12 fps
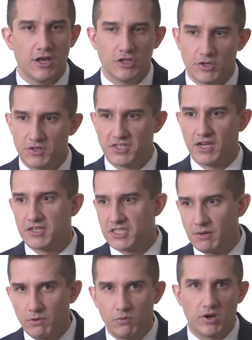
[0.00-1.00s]
So instead of
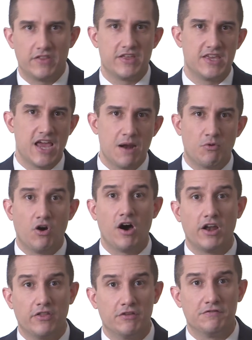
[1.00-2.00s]
someone wanting to yammer
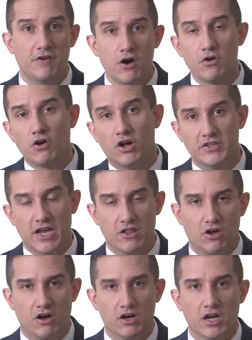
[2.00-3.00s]
on the phone all day
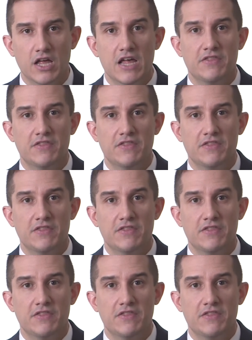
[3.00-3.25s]
long,